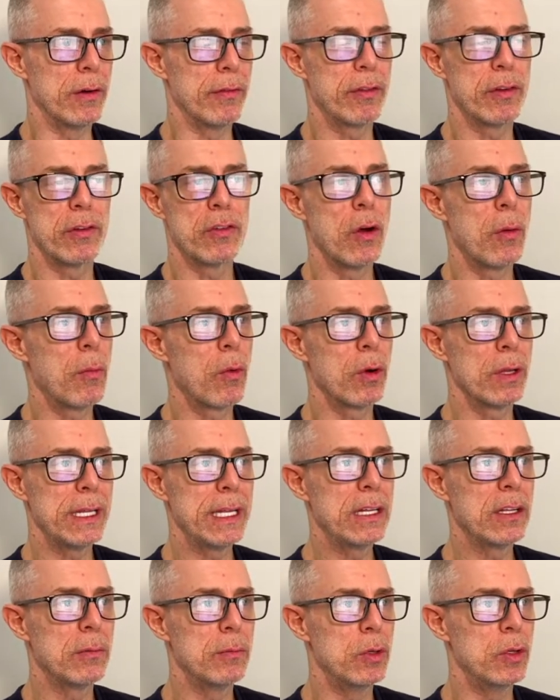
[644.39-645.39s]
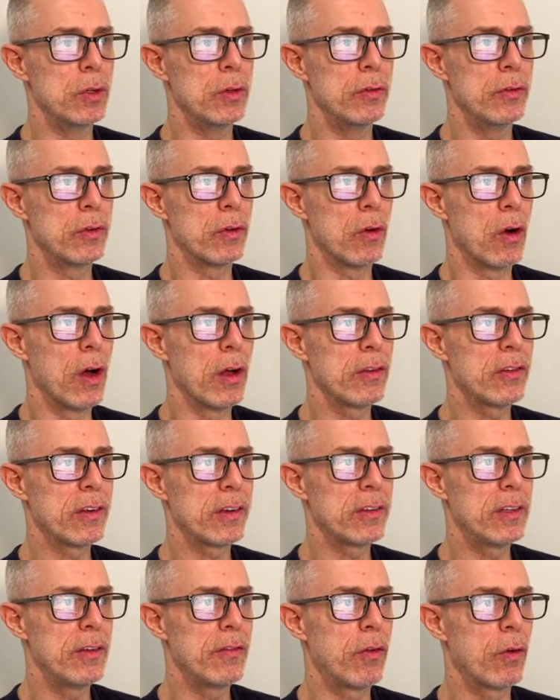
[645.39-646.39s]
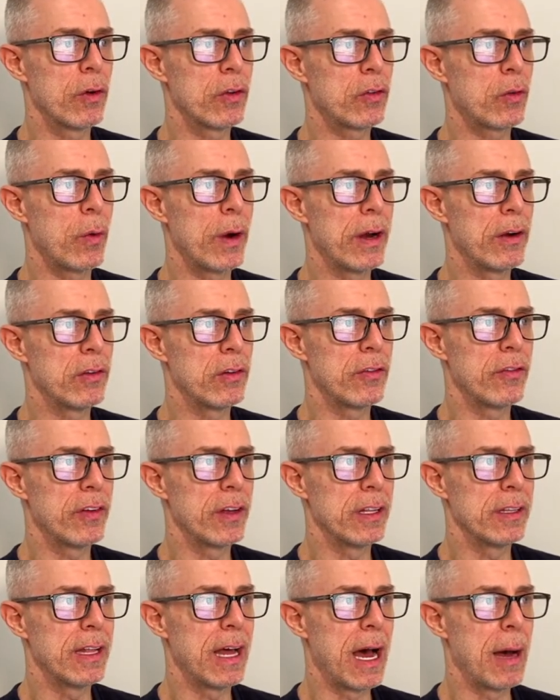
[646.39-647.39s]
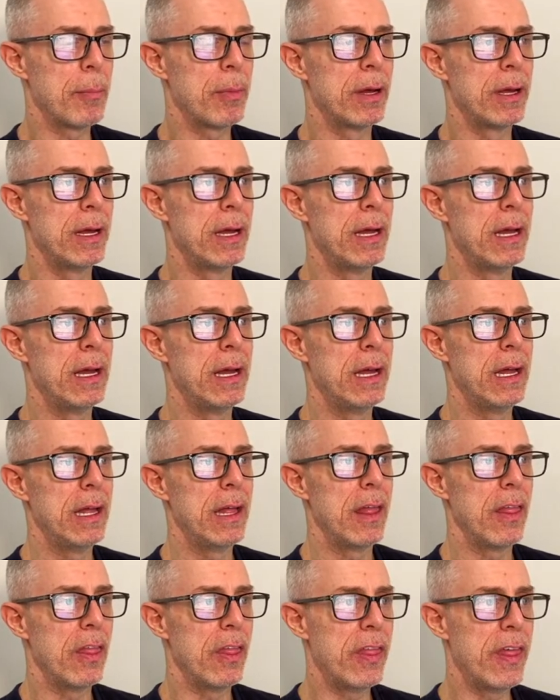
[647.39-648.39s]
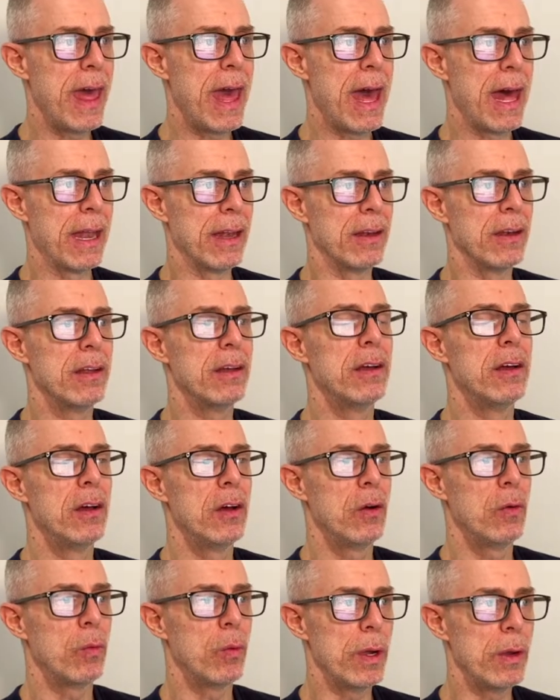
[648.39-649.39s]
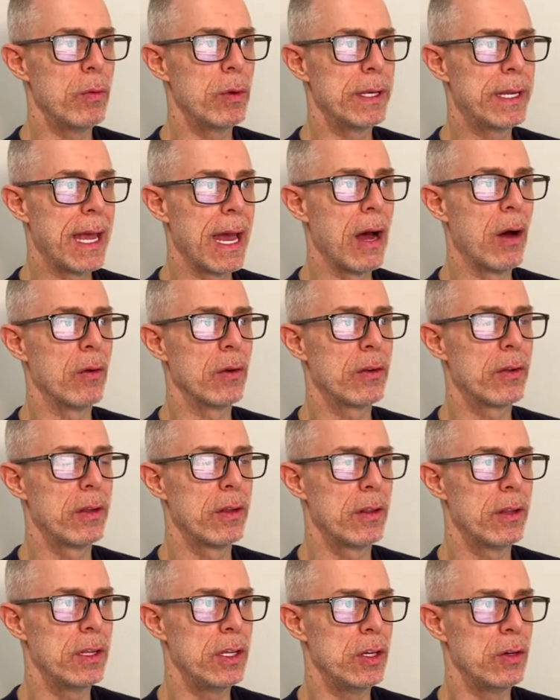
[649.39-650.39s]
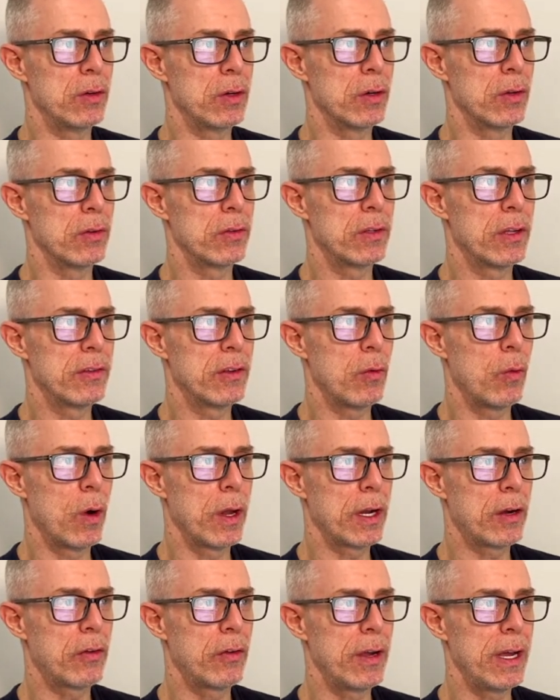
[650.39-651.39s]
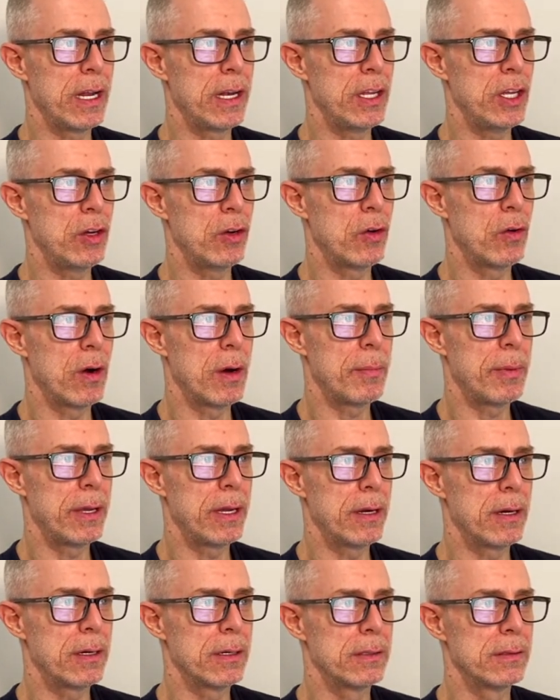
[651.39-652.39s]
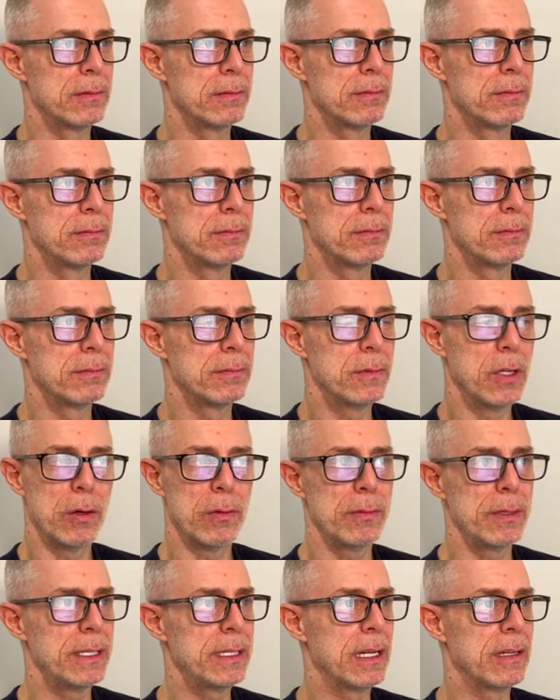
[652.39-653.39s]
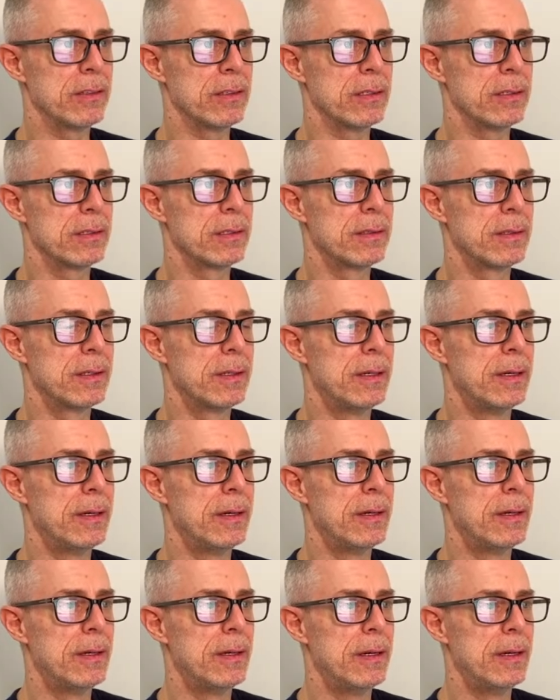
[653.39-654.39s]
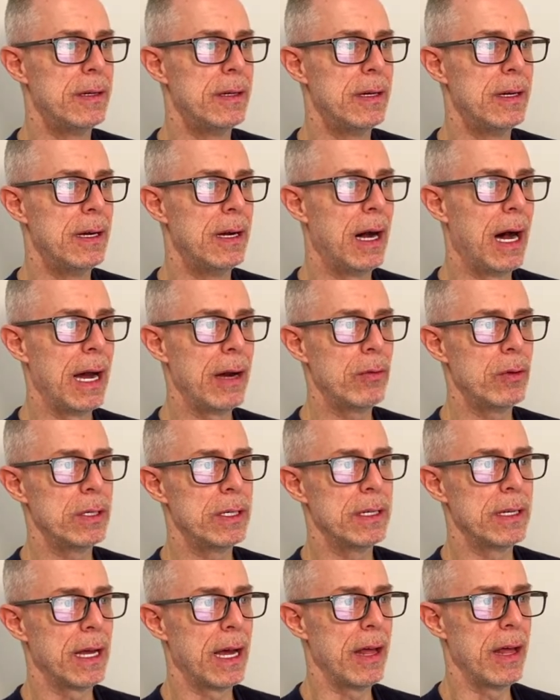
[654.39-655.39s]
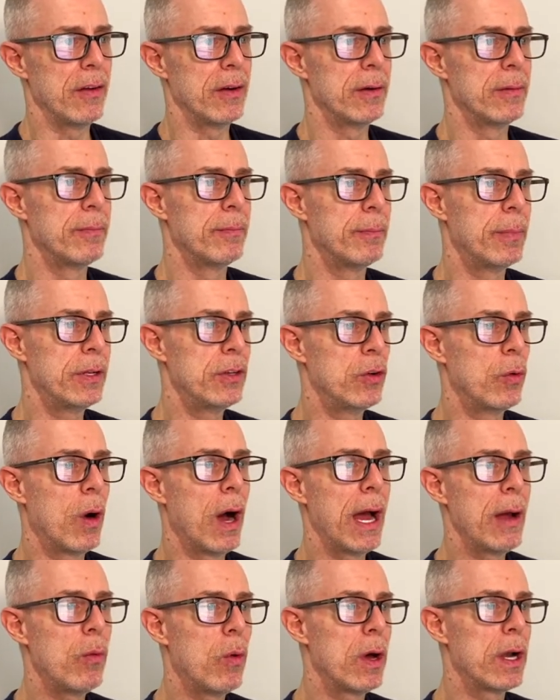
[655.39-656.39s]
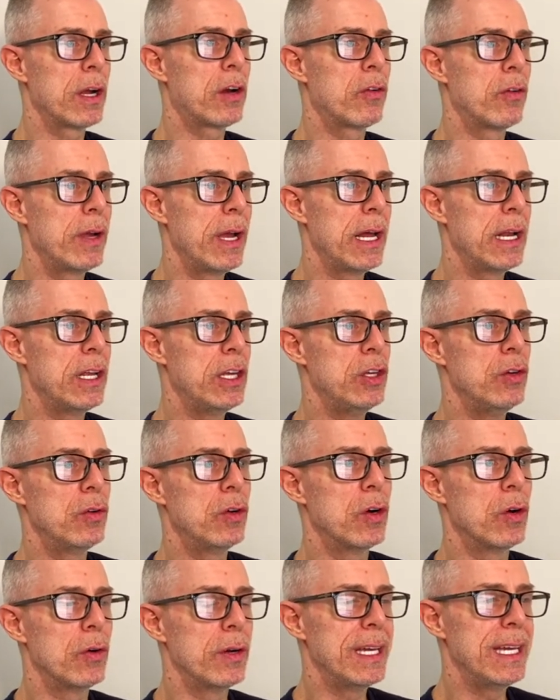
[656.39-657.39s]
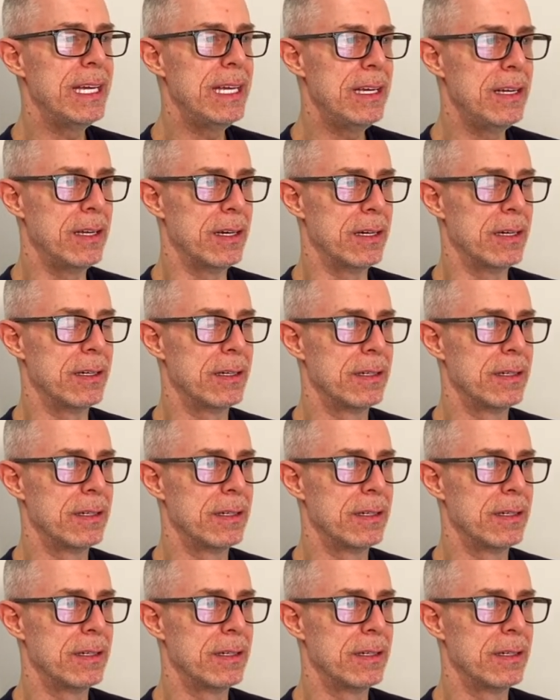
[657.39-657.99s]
If there's no more legal moves or all 64 squares are filled up, then we would count the Yugos. Does it want to create a Yugo up here? No, it doesn't. I wouldn't either. But do I want to create a Yugo here?